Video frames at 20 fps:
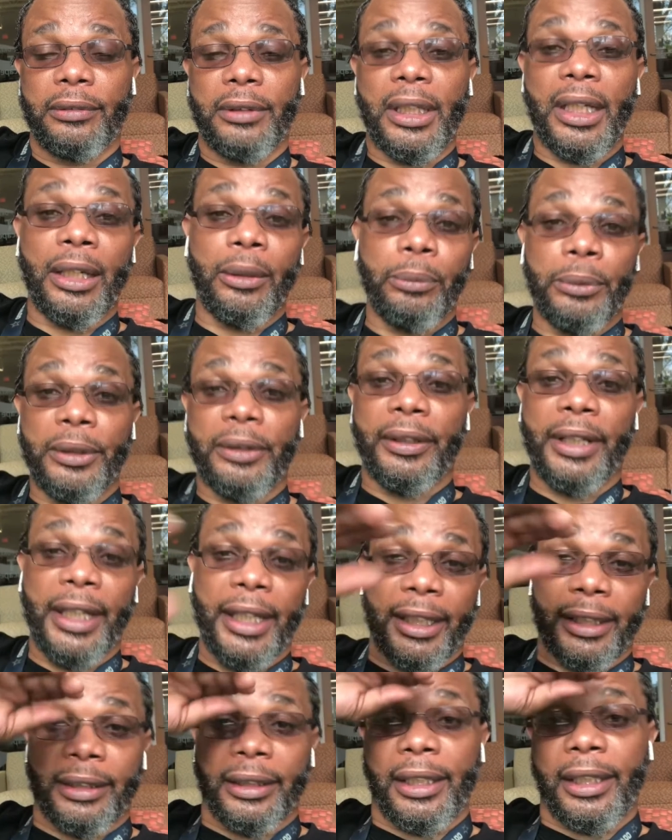I will
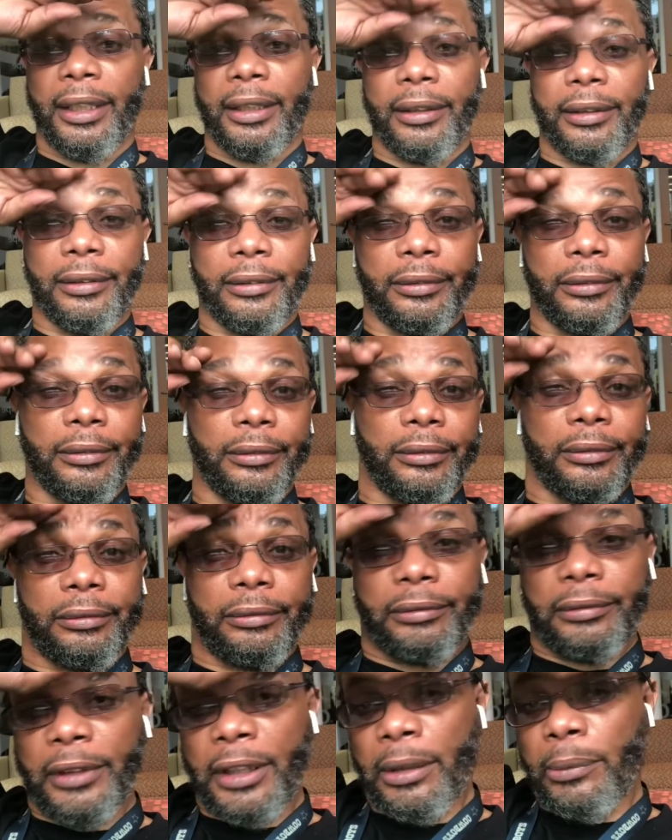add that.
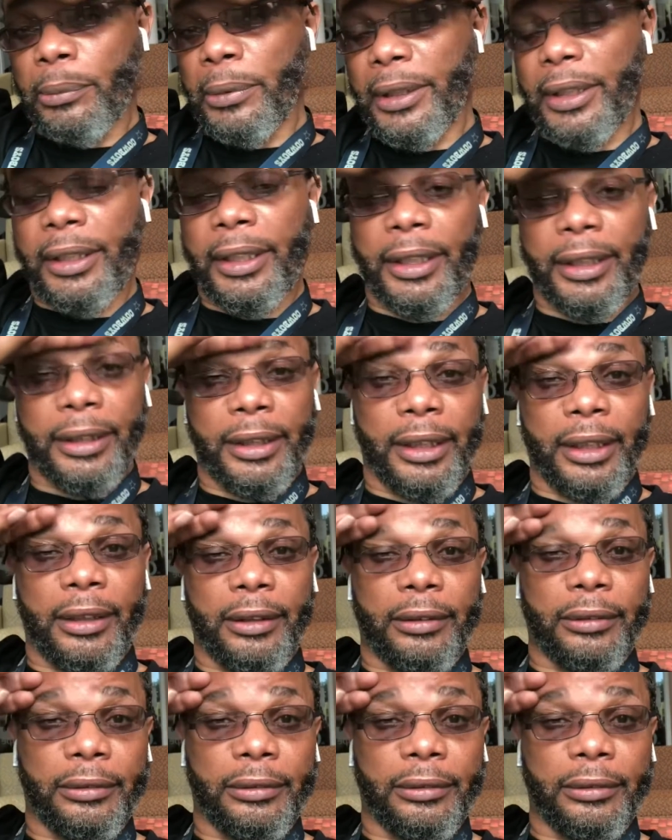I will add that.